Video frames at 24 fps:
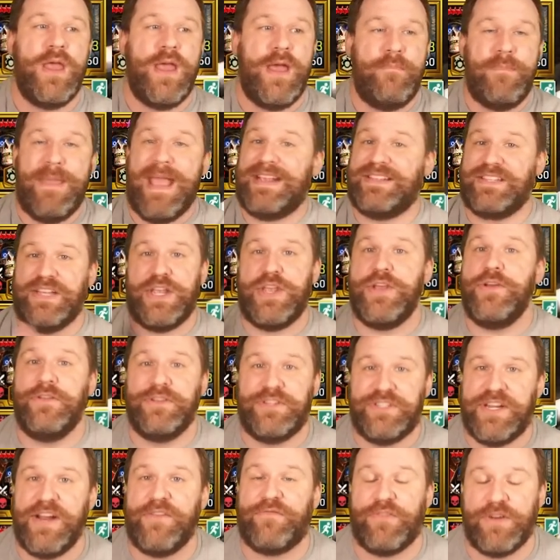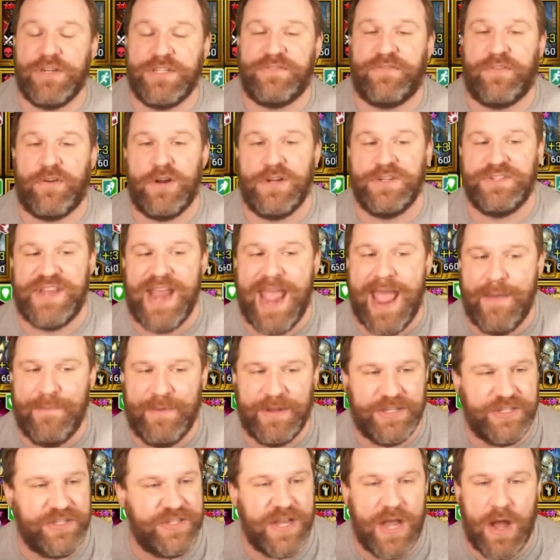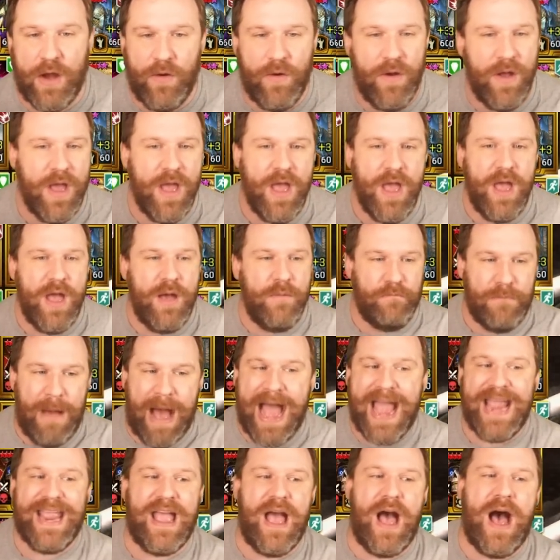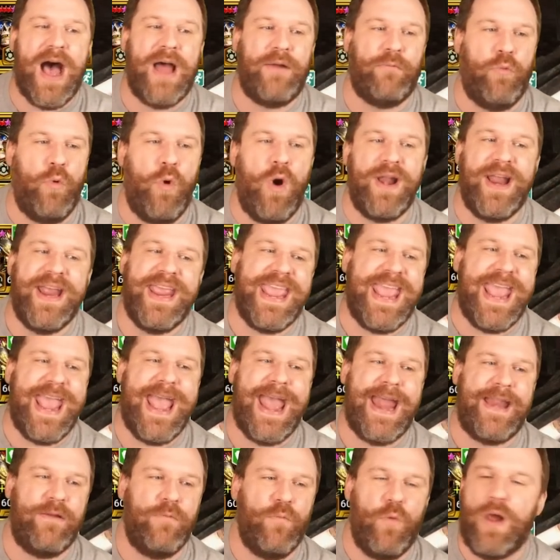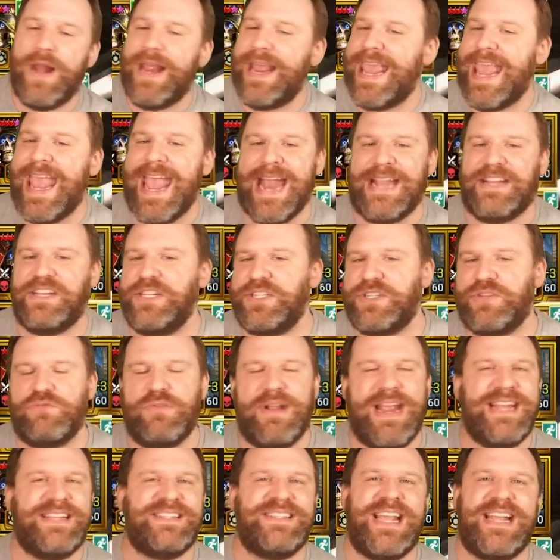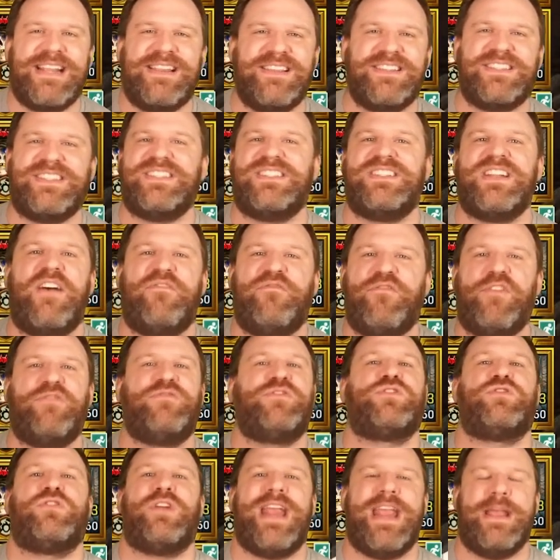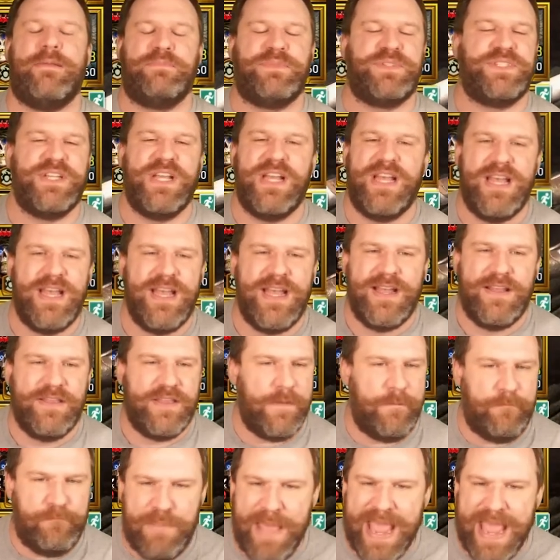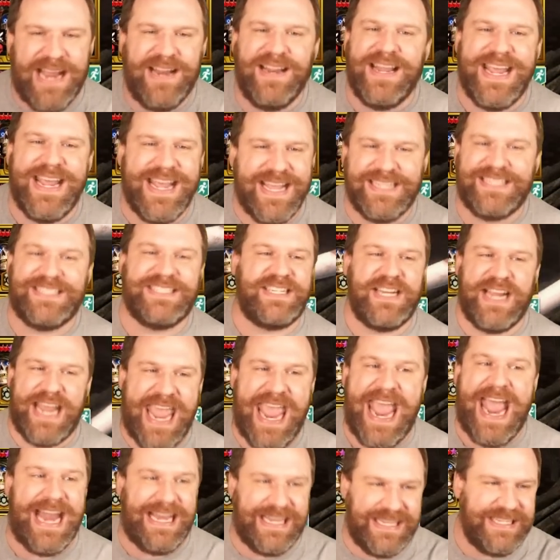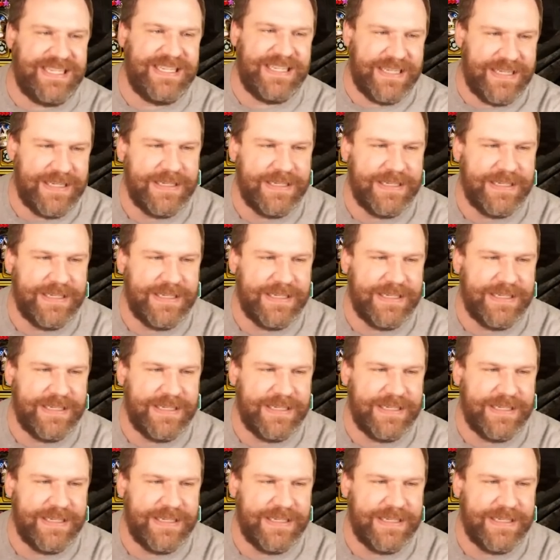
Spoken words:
It makes a huge difference for his damage. So my God, what a kit. What a kit. Just reads like the stuff of dreams. The bigliest kit.